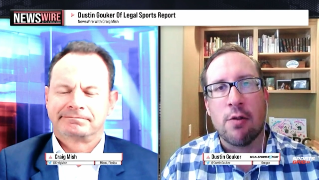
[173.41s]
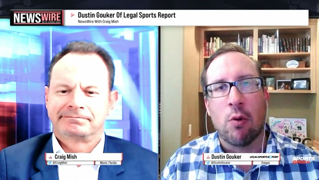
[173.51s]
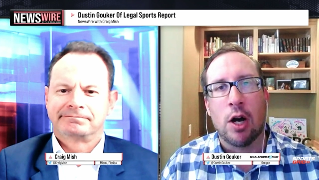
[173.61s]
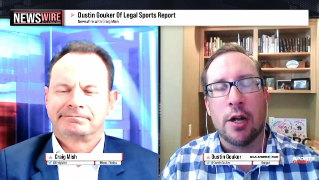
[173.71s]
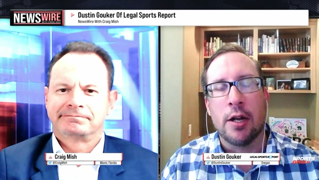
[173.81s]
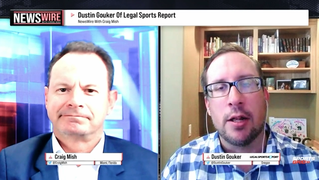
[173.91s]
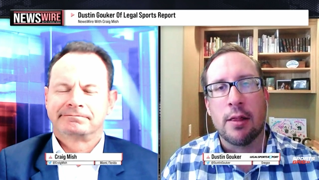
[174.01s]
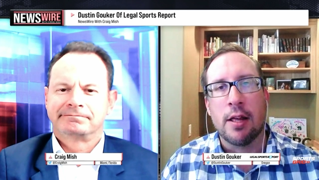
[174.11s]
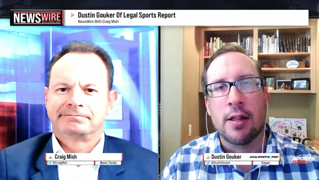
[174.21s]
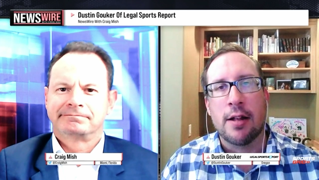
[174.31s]
Speaker 1: day one, and
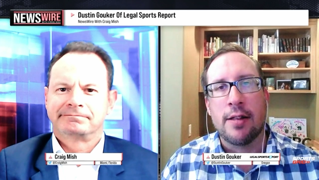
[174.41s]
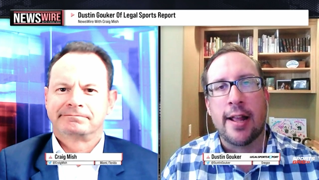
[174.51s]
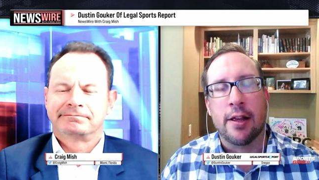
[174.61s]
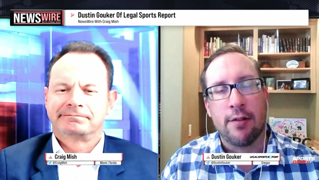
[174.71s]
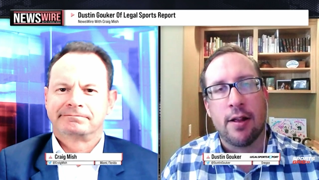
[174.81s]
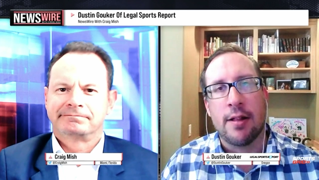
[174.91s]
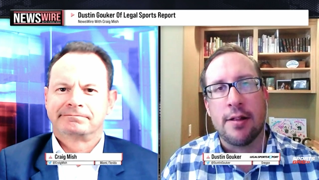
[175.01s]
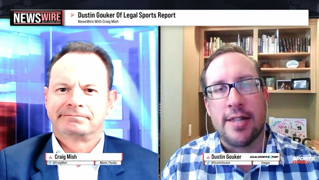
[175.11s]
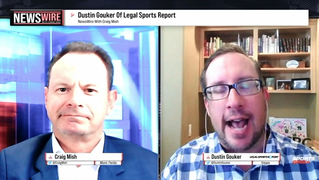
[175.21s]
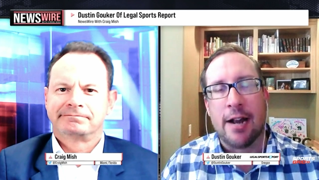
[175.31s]
they think that that, like you said,
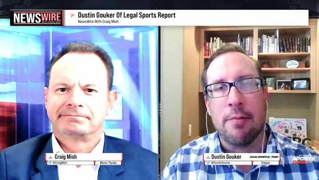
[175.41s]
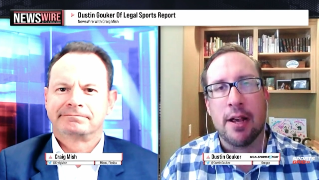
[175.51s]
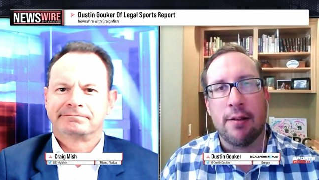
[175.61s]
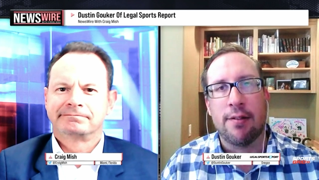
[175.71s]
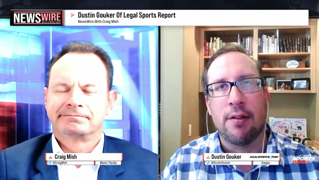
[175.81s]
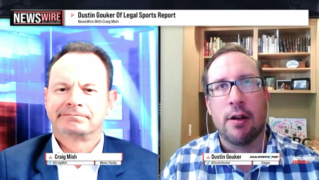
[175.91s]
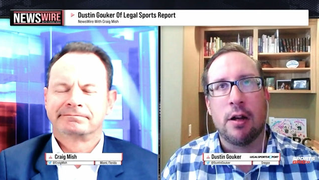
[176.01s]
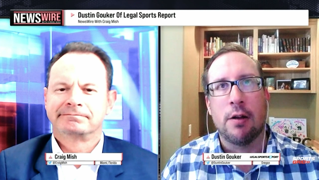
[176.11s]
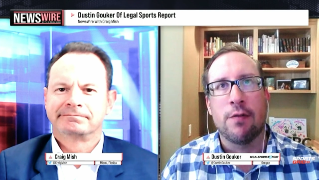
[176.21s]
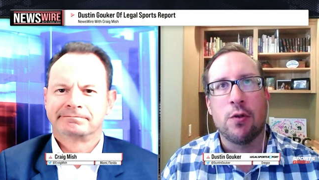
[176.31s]
that database uh,
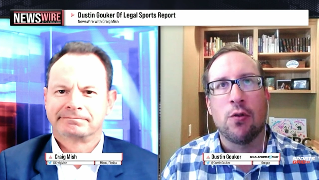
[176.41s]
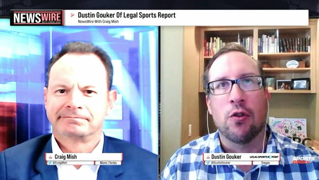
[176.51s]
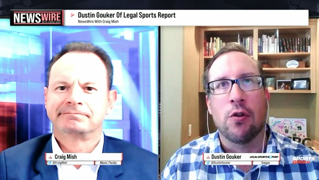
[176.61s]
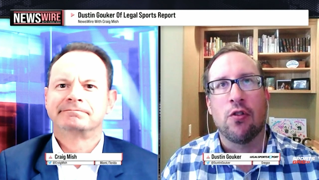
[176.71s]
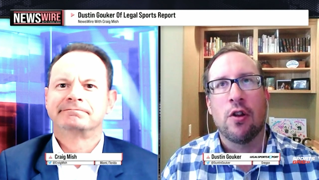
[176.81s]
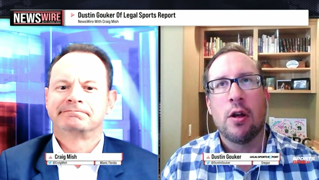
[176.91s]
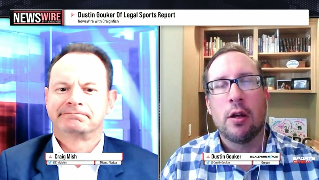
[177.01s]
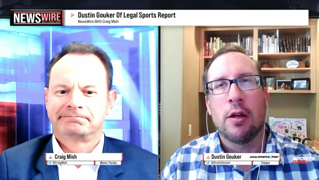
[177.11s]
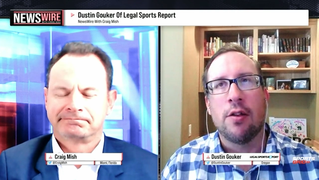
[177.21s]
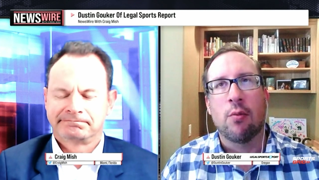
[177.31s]
of users
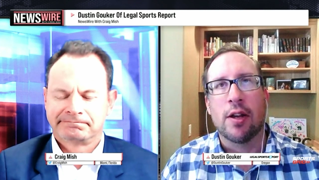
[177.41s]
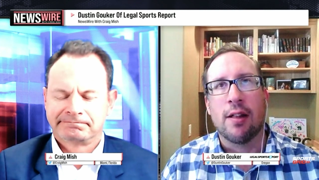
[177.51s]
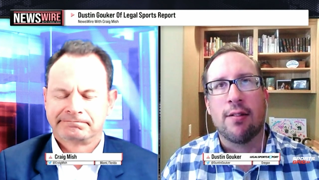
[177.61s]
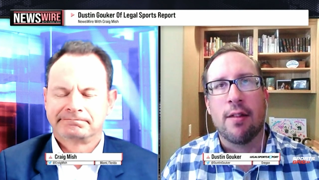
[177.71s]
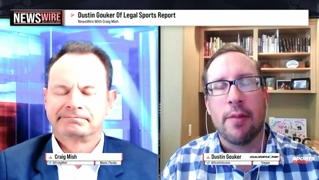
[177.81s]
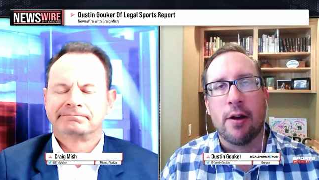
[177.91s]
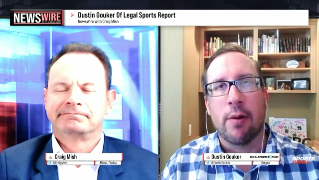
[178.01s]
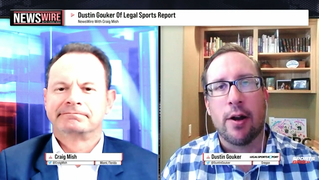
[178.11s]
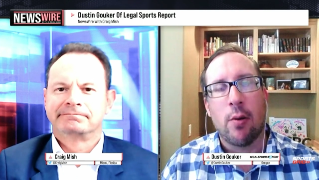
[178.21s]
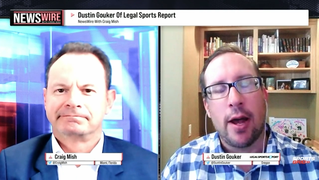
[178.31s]
is what gets them there
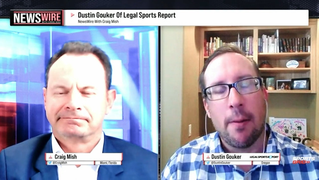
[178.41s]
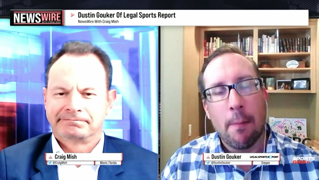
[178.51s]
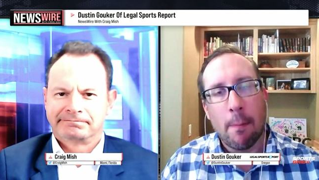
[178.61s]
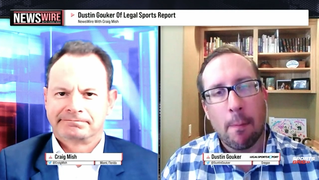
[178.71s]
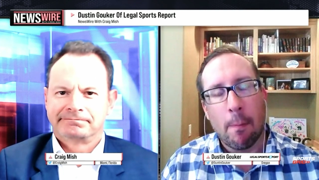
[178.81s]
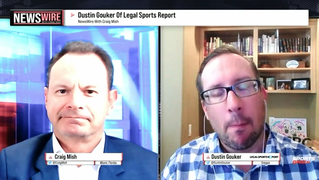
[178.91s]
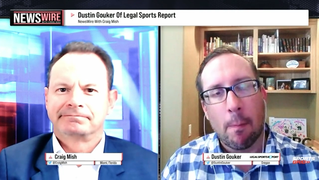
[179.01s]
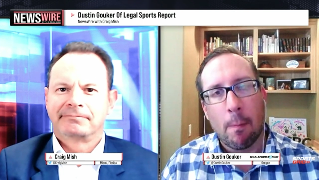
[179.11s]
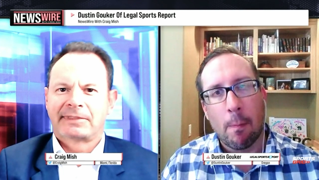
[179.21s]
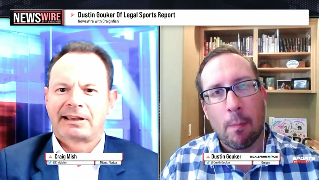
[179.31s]
right away.
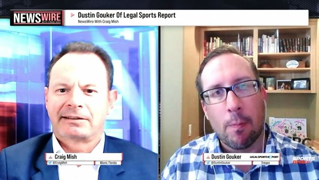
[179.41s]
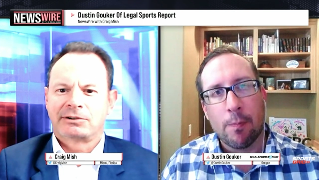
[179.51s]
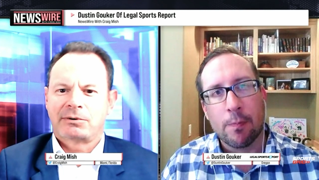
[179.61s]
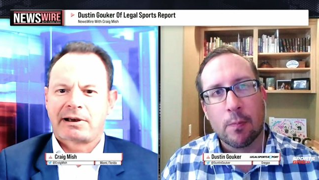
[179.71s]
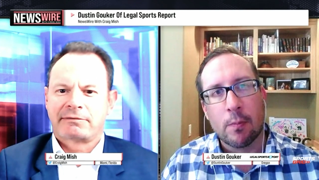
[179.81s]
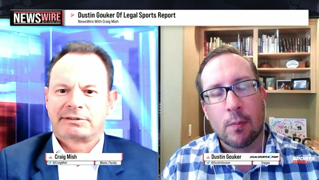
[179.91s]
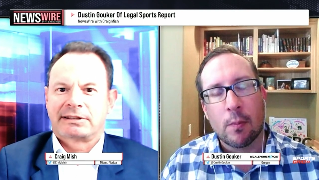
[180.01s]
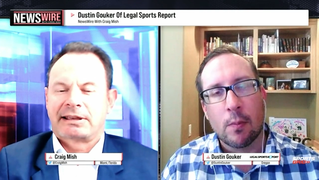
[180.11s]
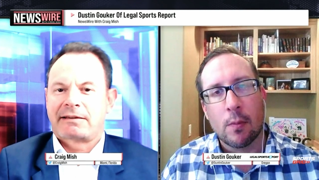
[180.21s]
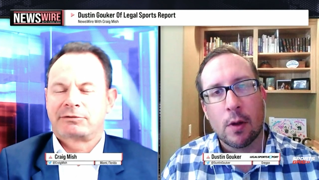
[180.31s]
Speaker 2: Yeah, no,
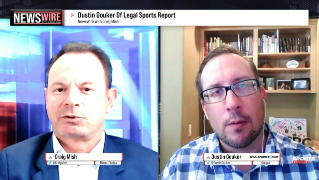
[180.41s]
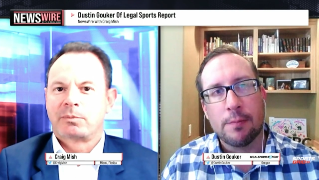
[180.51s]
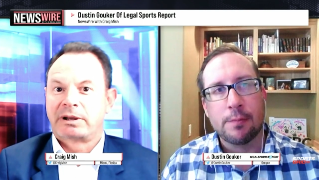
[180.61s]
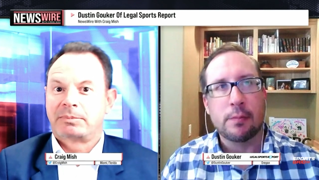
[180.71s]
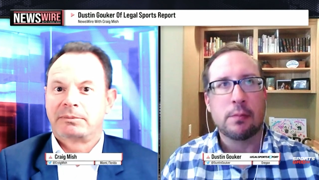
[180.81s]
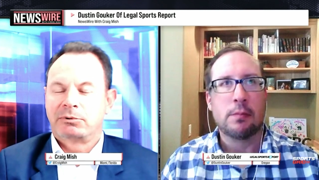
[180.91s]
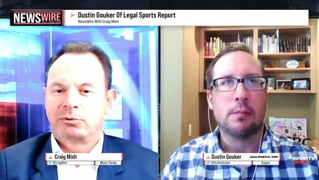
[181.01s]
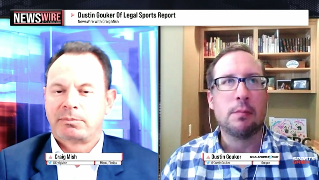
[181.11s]
obviously they have so many people who